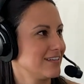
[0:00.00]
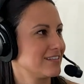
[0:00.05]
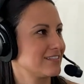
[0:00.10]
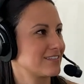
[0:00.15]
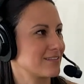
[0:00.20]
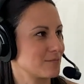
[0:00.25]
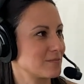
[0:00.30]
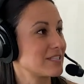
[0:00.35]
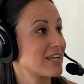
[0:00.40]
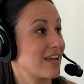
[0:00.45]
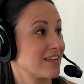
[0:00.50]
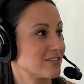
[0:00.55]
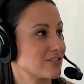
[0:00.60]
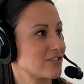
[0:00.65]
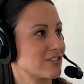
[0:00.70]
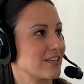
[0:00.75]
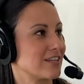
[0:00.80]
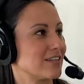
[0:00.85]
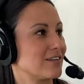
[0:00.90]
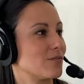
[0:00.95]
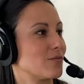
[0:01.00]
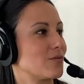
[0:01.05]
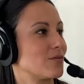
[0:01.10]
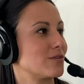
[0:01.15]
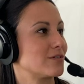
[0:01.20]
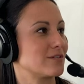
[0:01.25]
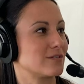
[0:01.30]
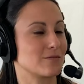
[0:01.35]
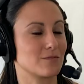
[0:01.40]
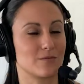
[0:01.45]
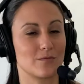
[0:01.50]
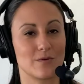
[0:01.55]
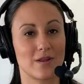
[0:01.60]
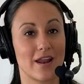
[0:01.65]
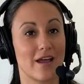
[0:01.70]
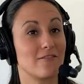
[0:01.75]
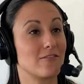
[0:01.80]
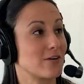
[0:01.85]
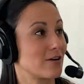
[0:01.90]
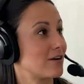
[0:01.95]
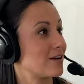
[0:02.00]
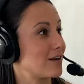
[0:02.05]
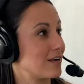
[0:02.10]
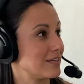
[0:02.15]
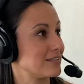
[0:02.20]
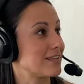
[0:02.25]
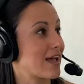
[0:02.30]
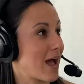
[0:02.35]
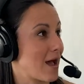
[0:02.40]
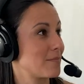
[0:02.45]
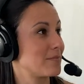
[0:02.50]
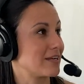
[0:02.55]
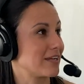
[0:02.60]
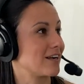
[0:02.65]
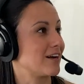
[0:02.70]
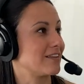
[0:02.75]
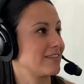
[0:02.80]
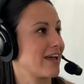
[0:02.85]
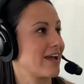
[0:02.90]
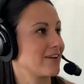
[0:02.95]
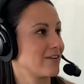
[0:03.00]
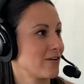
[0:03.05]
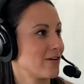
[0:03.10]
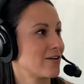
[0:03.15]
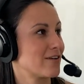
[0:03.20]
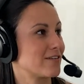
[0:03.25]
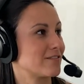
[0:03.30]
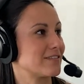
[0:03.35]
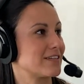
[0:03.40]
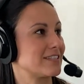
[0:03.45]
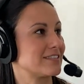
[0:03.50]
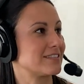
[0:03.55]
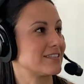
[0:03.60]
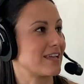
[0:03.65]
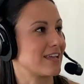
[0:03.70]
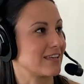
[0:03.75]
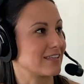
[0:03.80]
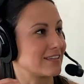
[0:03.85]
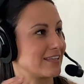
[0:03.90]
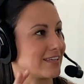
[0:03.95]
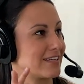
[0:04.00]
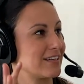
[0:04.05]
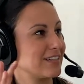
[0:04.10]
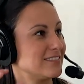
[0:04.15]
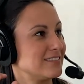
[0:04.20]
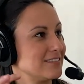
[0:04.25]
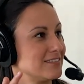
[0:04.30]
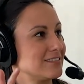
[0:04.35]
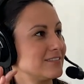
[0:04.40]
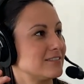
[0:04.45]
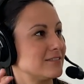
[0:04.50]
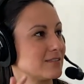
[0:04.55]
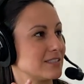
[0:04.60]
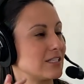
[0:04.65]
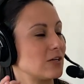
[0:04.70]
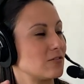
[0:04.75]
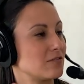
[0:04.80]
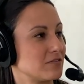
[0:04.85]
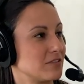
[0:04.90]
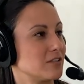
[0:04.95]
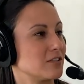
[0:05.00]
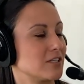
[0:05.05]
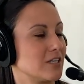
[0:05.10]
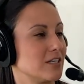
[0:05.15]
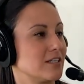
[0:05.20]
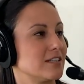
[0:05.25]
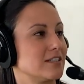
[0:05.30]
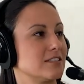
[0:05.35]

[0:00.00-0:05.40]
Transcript: some tension or whatever is happening on that nerve is saying like, "Ooh, we don't feel good."